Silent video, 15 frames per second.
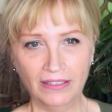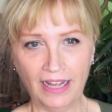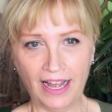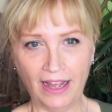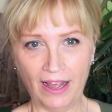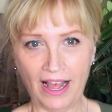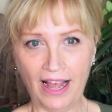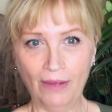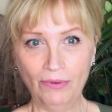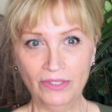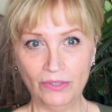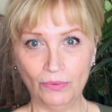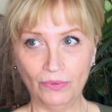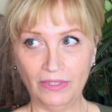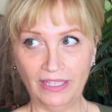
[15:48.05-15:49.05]
I
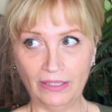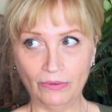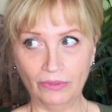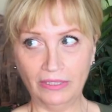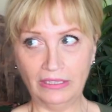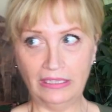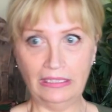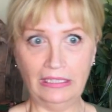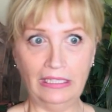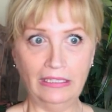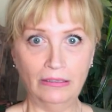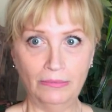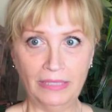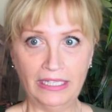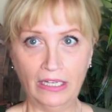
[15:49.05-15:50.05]
was like really
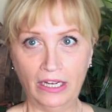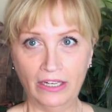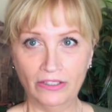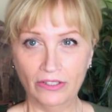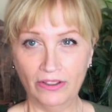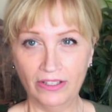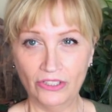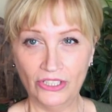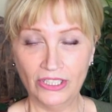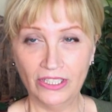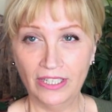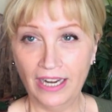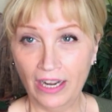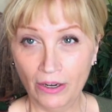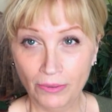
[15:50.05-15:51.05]
like, oh my god, she's
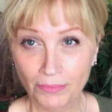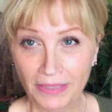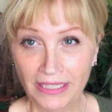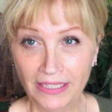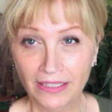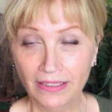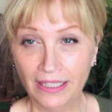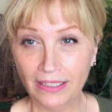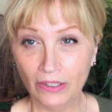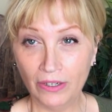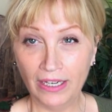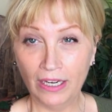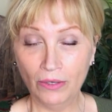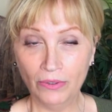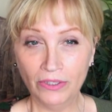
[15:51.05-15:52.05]
gonna out me, like
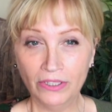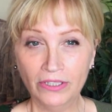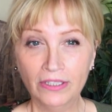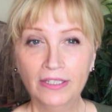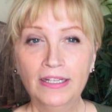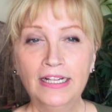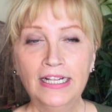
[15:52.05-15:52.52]
going out with her.